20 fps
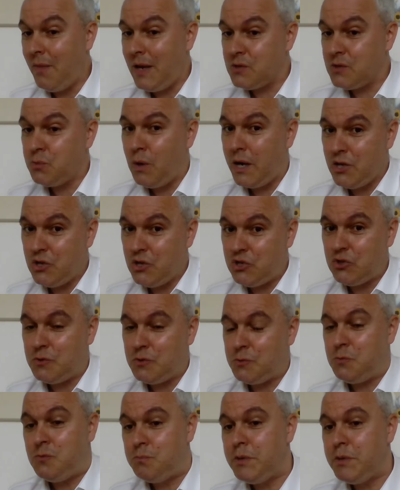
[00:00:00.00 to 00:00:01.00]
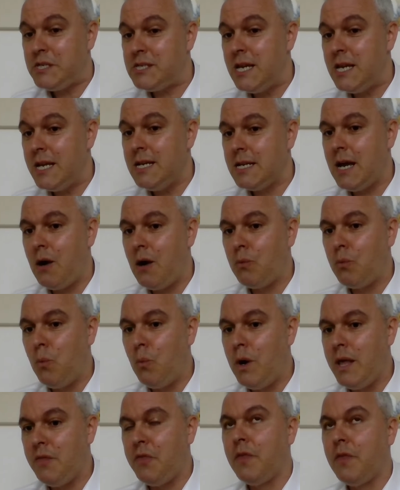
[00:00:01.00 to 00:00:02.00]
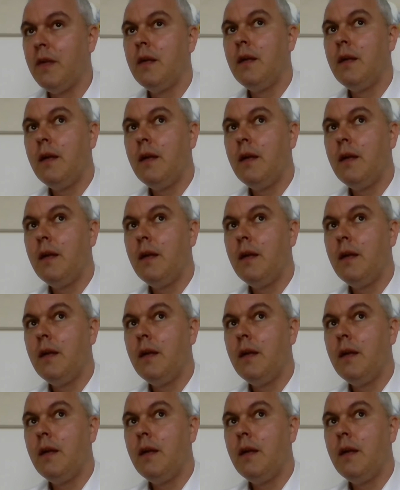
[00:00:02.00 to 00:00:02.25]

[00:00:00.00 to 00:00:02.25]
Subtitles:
And that's why you should be sitting down with